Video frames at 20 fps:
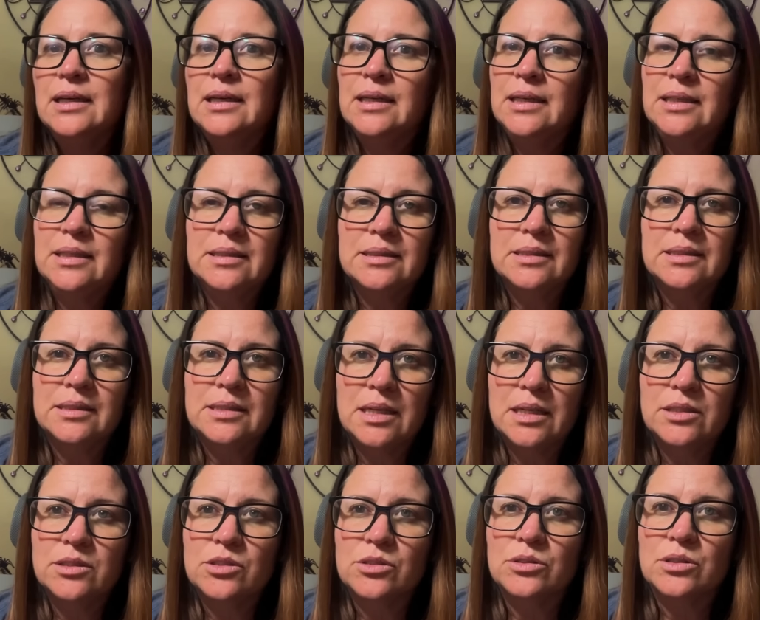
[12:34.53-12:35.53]
He is a
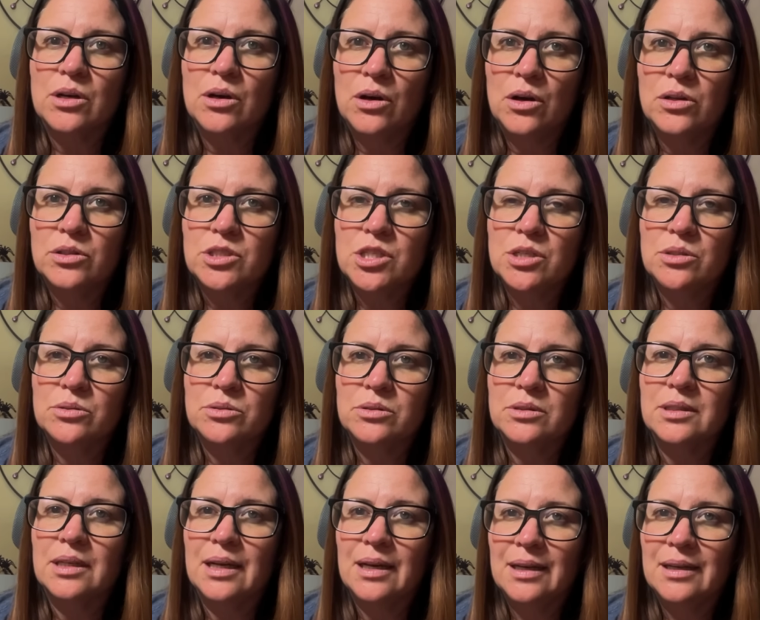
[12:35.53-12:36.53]
danger to all
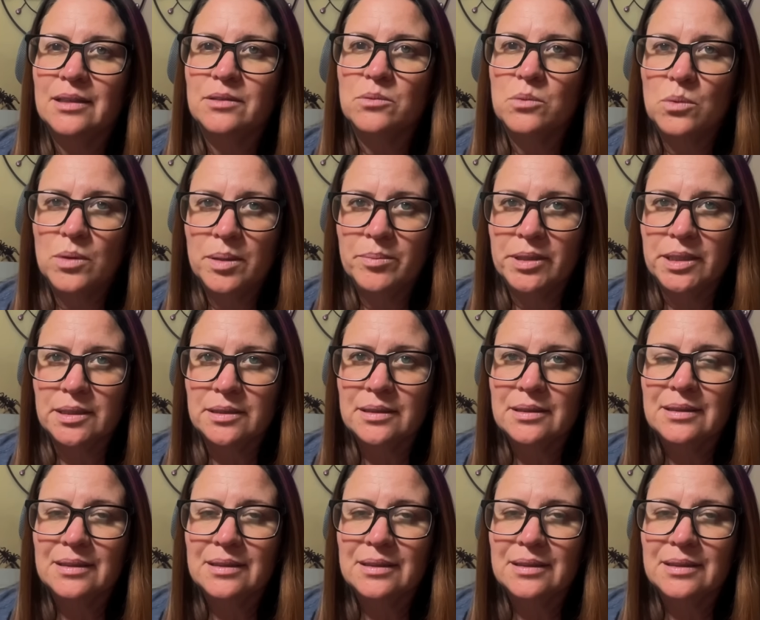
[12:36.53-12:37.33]
children and women.